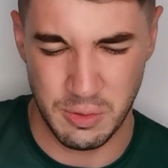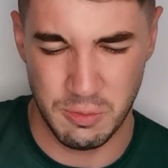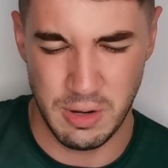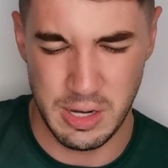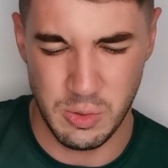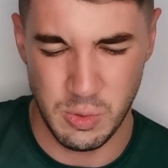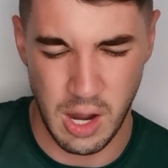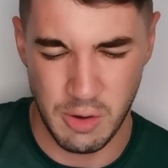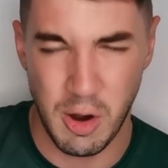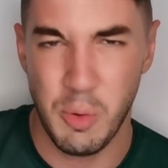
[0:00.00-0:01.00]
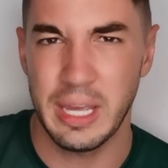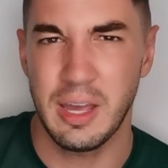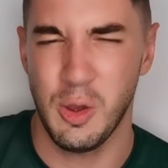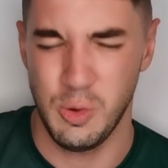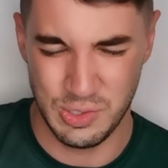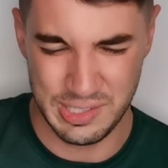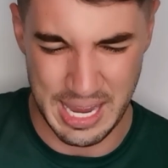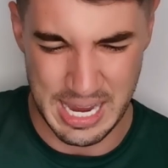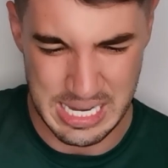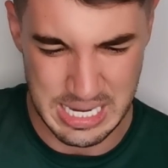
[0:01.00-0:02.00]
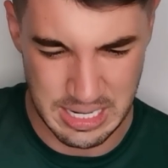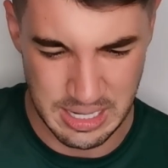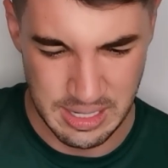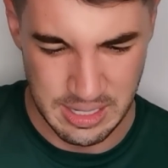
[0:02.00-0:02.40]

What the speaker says: the real heroic Jose.